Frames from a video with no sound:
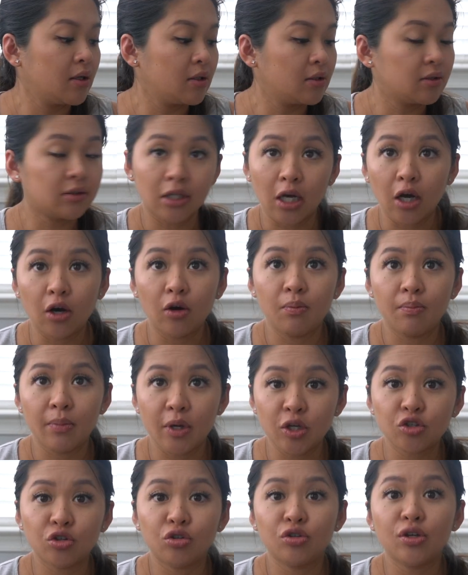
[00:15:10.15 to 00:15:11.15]
So
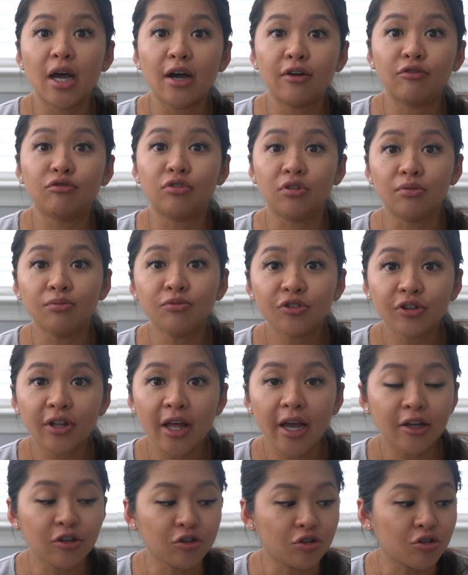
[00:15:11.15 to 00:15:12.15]
make sure you have room for
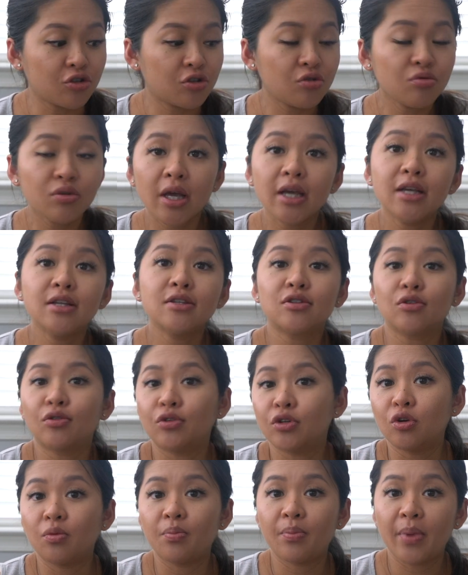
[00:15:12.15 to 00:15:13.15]
that in your suitcase or
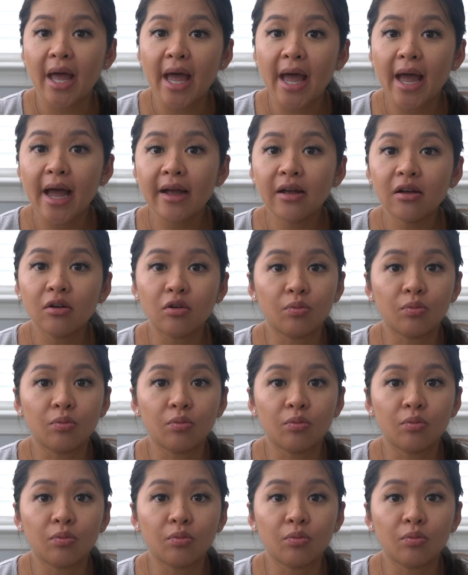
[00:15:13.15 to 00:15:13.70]
your bag,